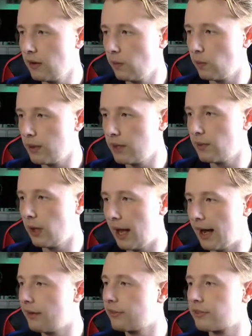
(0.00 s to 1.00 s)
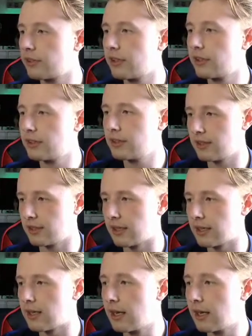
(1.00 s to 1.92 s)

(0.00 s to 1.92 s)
We will have to see.